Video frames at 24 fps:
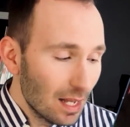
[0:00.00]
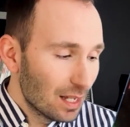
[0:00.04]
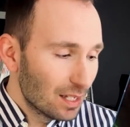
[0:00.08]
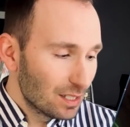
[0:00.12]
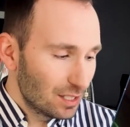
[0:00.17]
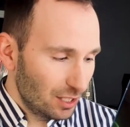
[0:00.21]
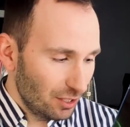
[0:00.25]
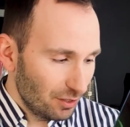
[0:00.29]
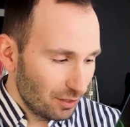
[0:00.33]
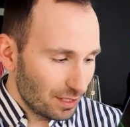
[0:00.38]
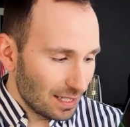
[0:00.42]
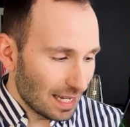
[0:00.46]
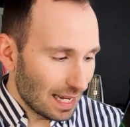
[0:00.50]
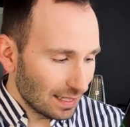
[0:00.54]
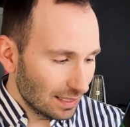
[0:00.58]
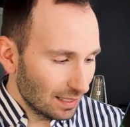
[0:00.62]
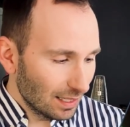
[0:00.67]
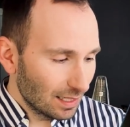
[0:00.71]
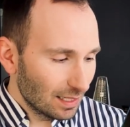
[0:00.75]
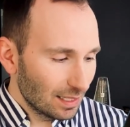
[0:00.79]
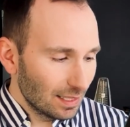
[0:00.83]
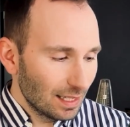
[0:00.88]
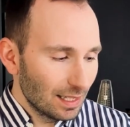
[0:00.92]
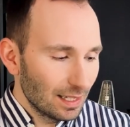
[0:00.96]
So
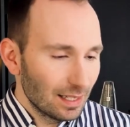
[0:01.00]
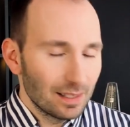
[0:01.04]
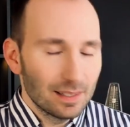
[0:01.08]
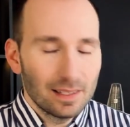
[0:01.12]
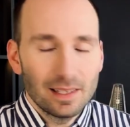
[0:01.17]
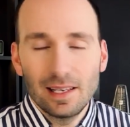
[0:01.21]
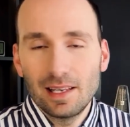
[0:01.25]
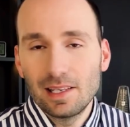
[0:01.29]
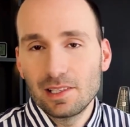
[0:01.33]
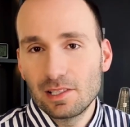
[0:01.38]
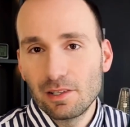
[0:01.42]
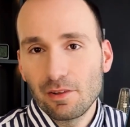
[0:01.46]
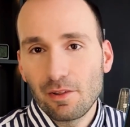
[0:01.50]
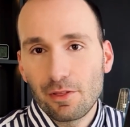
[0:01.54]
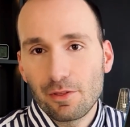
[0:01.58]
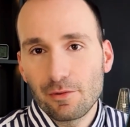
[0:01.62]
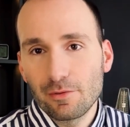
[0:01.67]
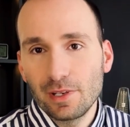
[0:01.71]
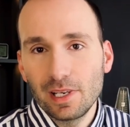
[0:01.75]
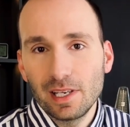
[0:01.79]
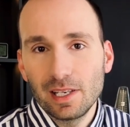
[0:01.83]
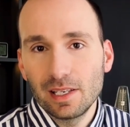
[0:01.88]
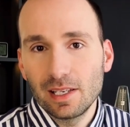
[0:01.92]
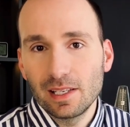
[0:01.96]
technically it's a
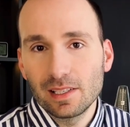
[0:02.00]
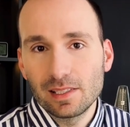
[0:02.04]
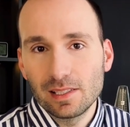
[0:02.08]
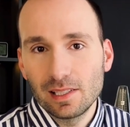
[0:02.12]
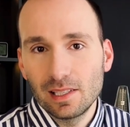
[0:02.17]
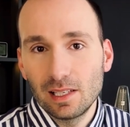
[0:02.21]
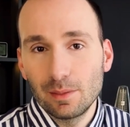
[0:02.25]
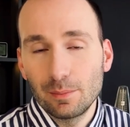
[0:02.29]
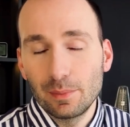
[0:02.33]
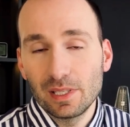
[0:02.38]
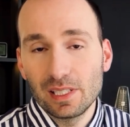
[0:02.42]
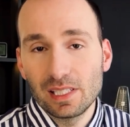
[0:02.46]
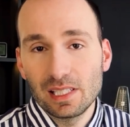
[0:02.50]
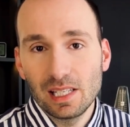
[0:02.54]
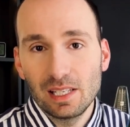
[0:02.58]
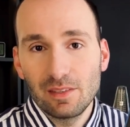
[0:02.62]
3-year syllabus,